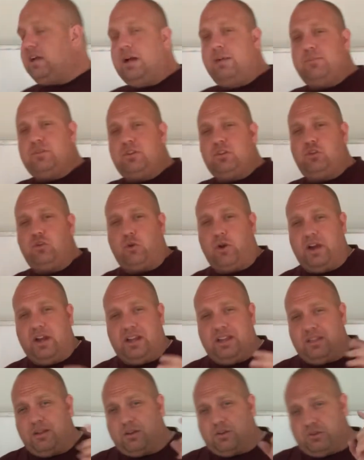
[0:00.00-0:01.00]
comes to
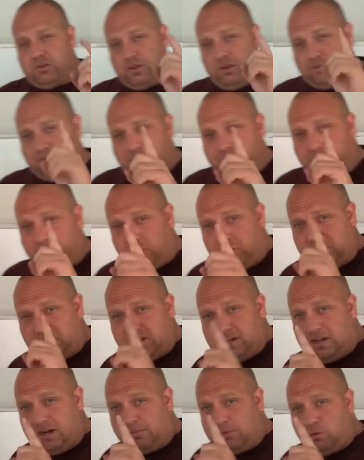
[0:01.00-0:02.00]
training, there's the first
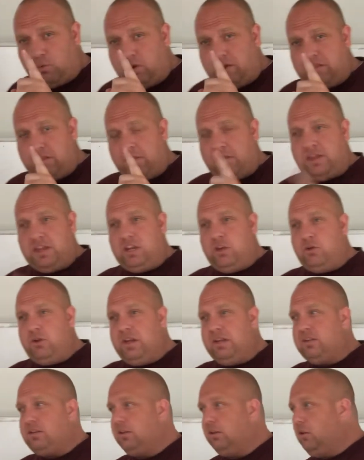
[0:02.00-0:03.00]
and number one thing you need to